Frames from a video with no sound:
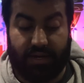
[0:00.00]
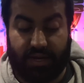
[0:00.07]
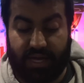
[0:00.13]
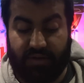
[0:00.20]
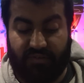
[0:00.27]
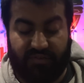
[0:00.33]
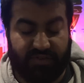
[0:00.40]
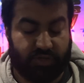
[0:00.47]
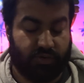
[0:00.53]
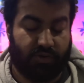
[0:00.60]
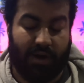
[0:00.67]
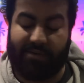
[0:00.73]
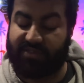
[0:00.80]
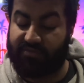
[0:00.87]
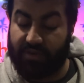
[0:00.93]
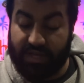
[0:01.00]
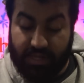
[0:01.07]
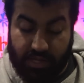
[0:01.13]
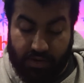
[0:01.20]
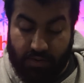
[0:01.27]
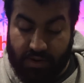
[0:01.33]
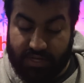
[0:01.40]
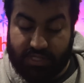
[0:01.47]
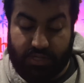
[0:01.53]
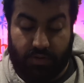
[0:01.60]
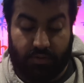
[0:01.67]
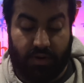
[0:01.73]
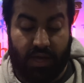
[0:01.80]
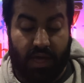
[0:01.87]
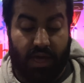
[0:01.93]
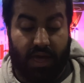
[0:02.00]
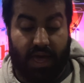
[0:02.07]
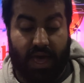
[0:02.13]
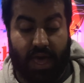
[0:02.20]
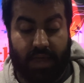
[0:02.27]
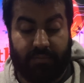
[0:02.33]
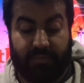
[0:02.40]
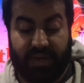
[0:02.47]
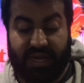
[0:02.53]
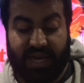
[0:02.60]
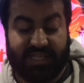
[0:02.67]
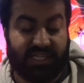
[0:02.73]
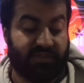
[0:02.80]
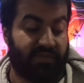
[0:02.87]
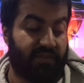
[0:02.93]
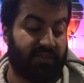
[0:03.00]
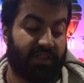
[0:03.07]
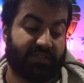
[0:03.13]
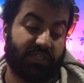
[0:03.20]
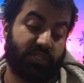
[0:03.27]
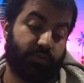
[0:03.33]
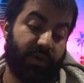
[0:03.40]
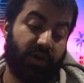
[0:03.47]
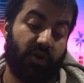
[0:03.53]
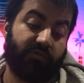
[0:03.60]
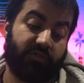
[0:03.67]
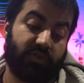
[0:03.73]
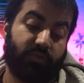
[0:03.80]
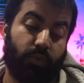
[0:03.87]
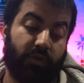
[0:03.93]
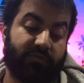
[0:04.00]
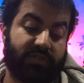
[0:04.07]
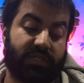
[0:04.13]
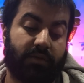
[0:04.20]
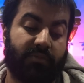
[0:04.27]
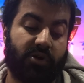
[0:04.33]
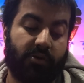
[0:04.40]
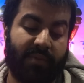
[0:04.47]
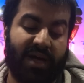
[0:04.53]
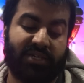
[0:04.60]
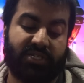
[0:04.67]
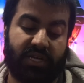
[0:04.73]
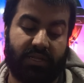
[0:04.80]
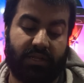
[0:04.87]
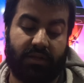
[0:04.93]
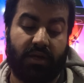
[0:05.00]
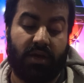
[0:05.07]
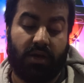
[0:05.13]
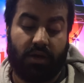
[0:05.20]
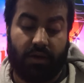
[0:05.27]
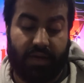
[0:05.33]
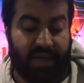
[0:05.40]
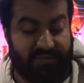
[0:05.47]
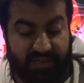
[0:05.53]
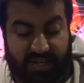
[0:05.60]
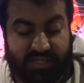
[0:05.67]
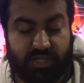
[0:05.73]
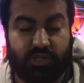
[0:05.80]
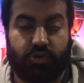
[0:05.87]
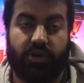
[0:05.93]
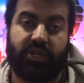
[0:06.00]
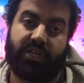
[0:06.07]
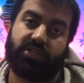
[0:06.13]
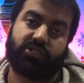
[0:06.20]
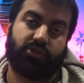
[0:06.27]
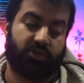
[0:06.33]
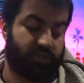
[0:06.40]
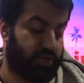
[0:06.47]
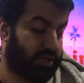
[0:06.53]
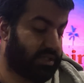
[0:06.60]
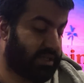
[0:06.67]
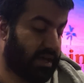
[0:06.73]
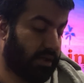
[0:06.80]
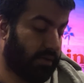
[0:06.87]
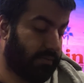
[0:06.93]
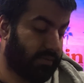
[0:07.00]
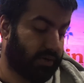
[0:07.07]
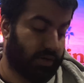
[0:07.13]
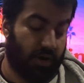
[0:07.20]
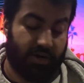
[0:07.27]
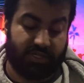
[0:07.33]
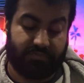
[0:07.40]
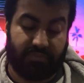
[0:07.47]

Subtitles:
It fulfills the requirements for Heatleo on its own, and being 1850 lets it swing over Wolves in the mirror match, and if it gets destroyed, you get a Searcher. Gazelle, the card is